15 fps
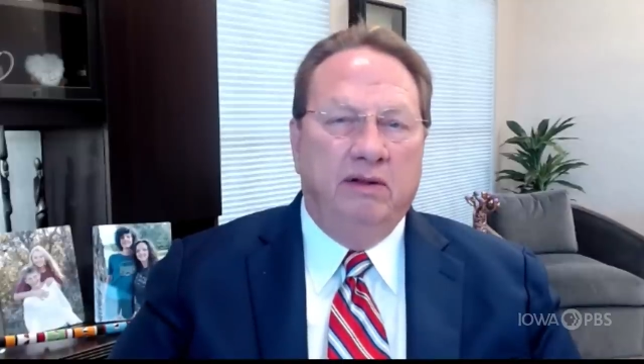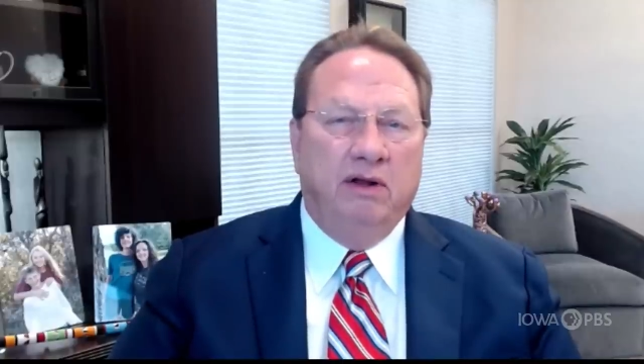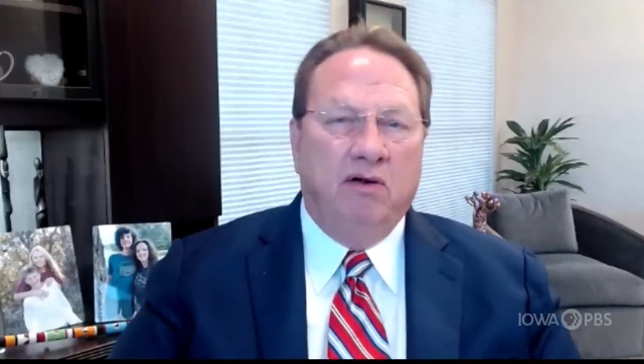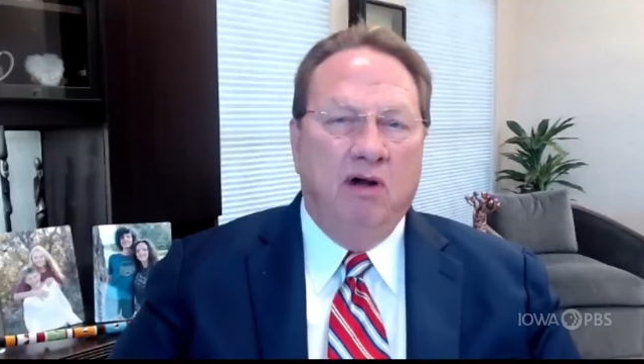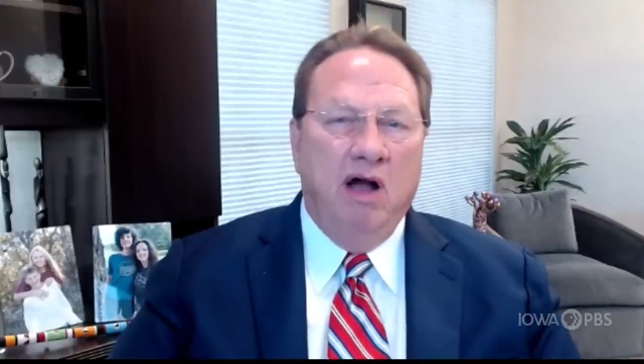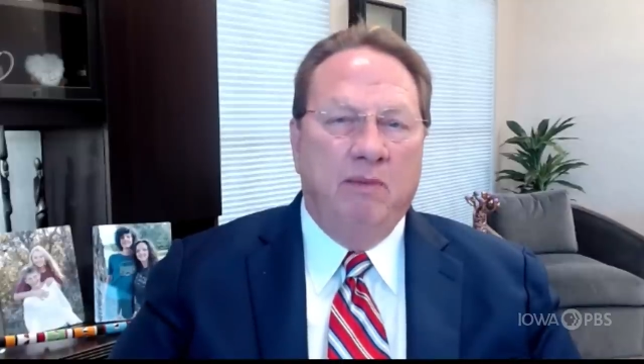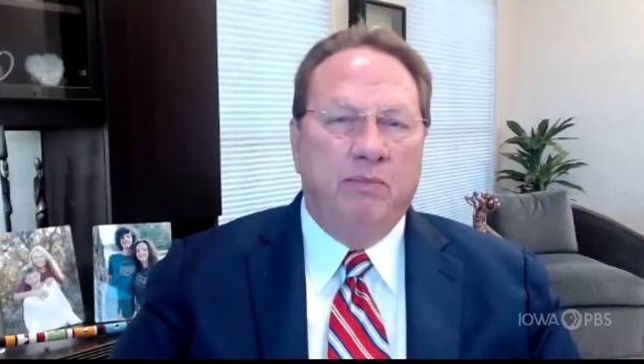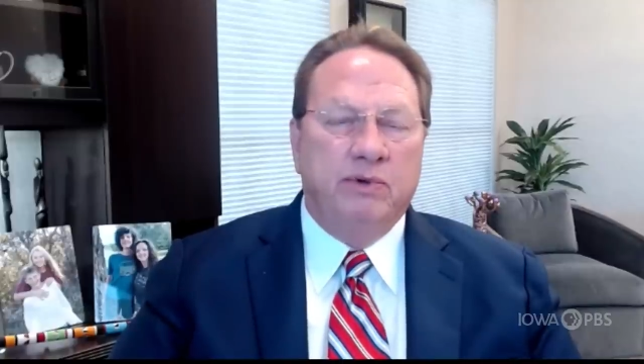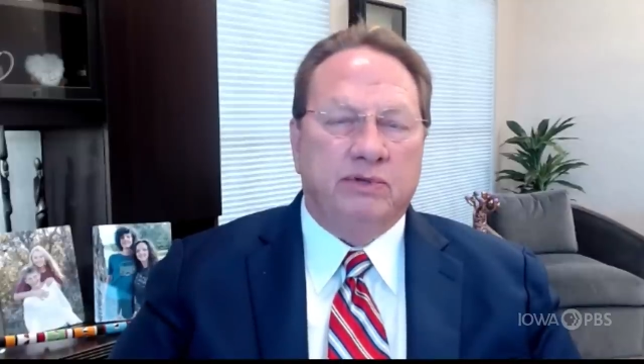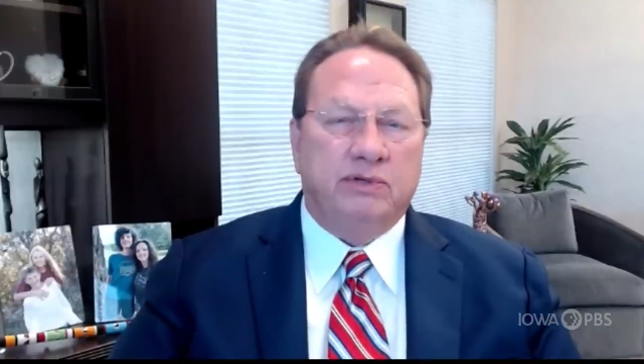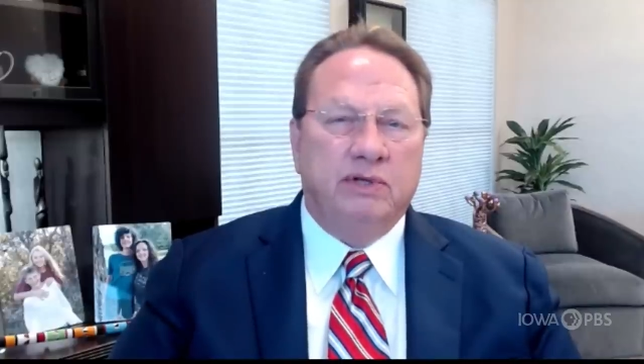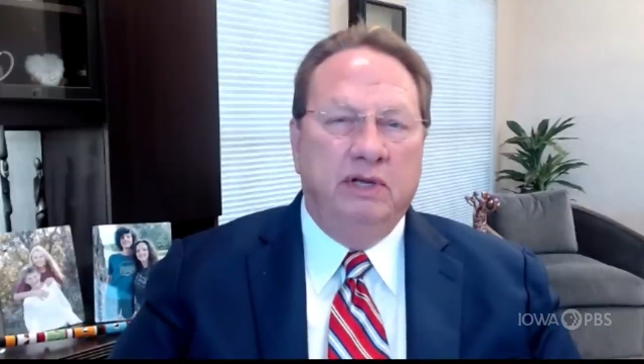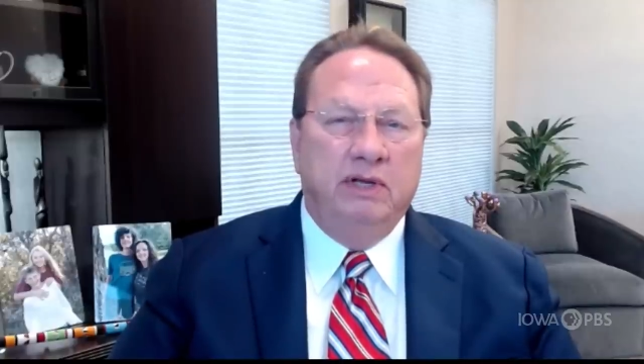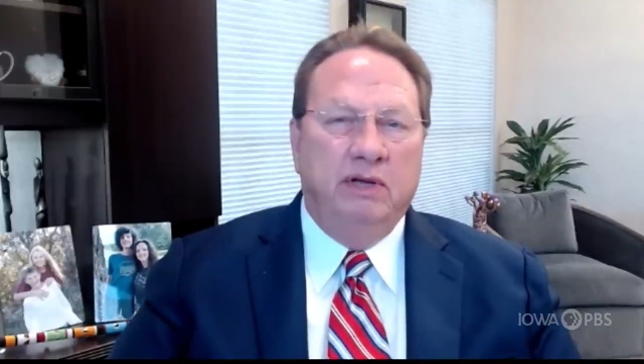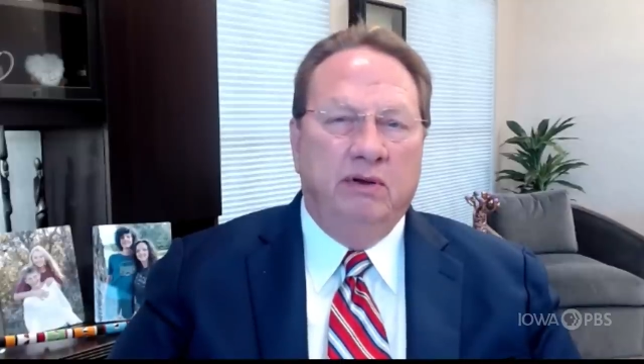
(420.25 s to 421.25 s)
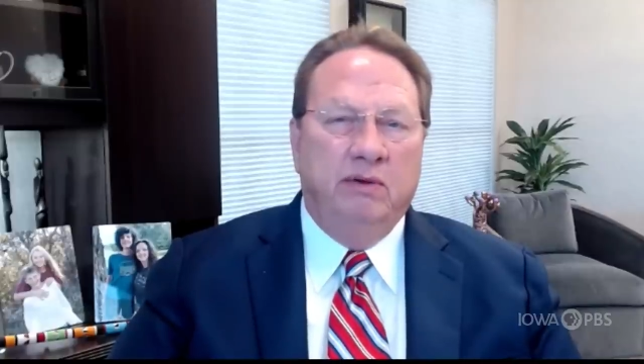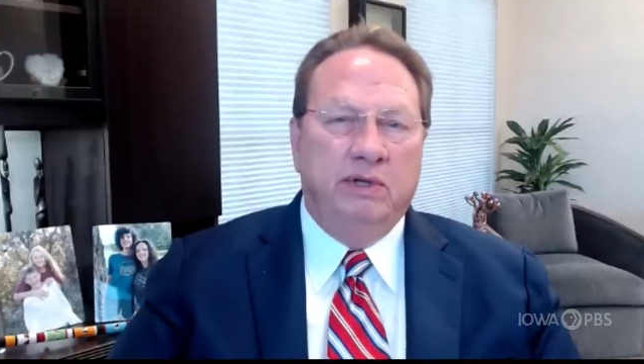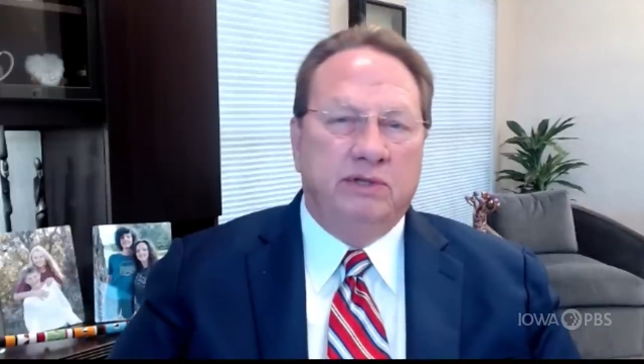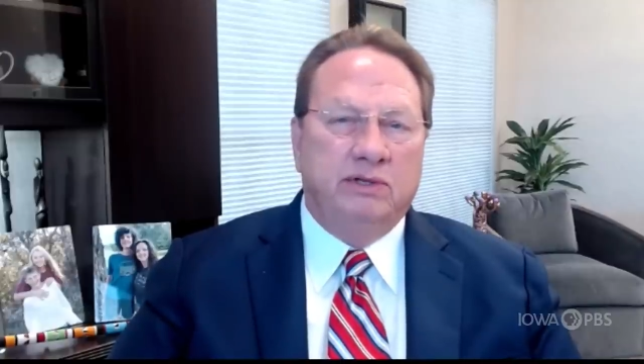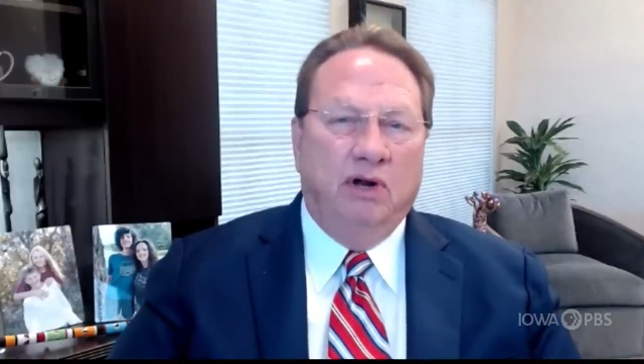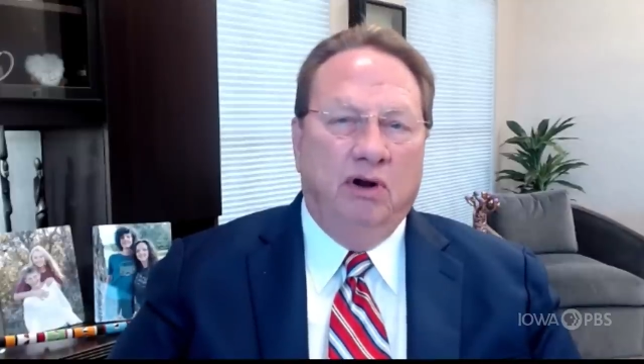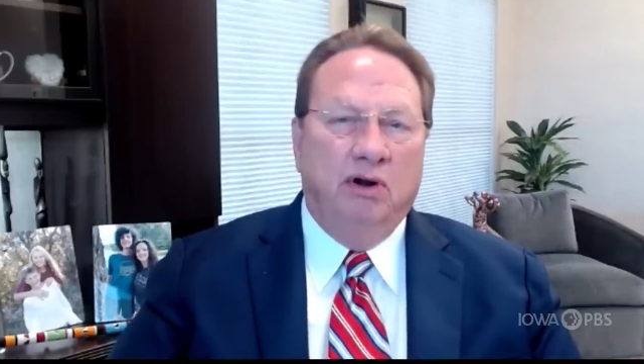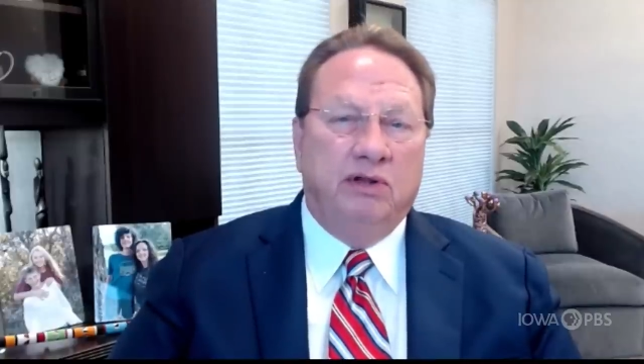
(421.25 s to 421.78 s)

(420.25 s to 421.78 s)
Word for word: the crop was was hurt